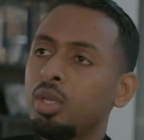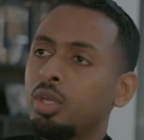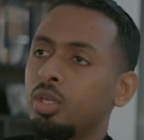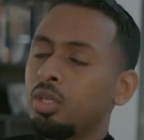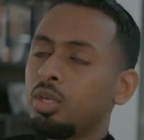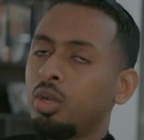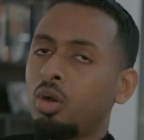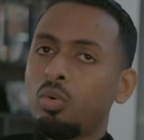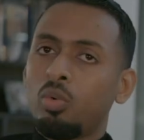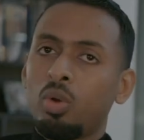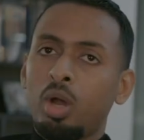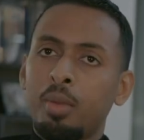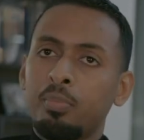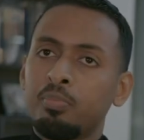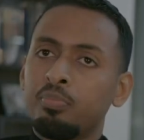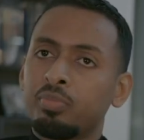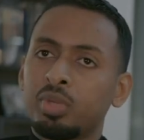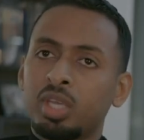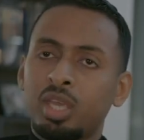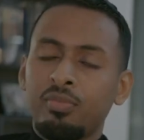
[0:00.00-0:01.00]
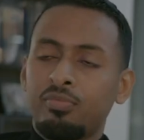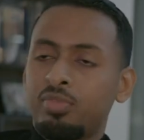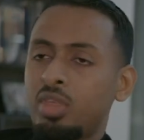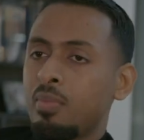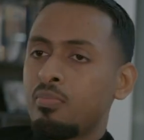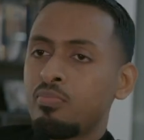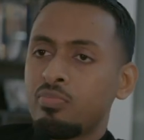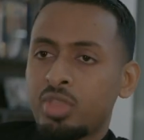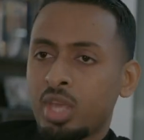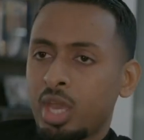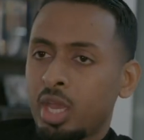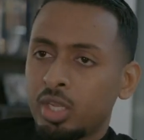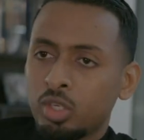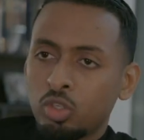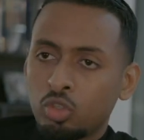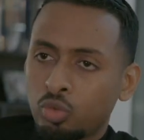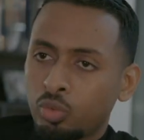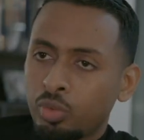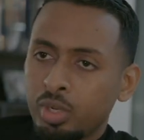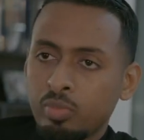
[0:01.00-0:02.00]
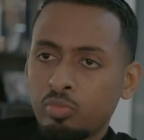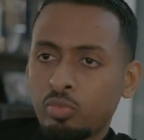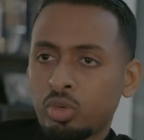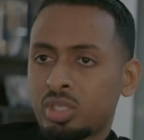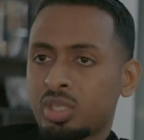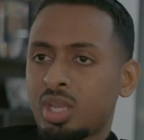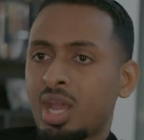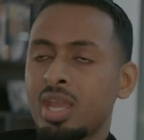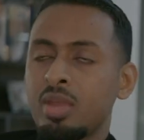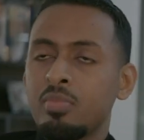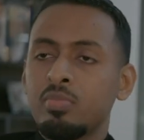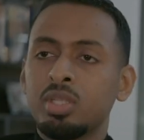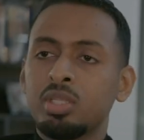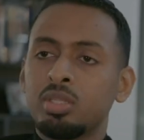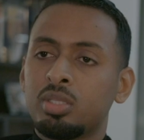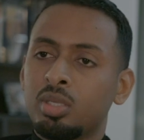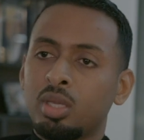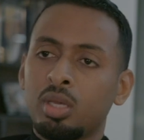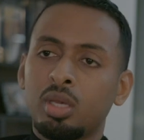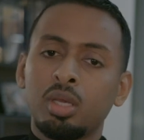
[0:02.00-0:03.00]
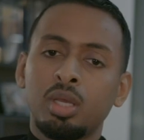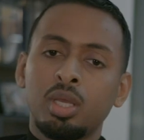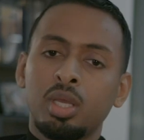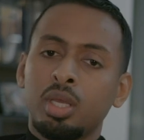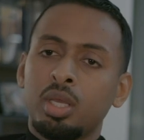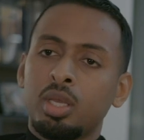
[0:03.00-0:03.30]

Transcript: you know, give them their dream retirement, to,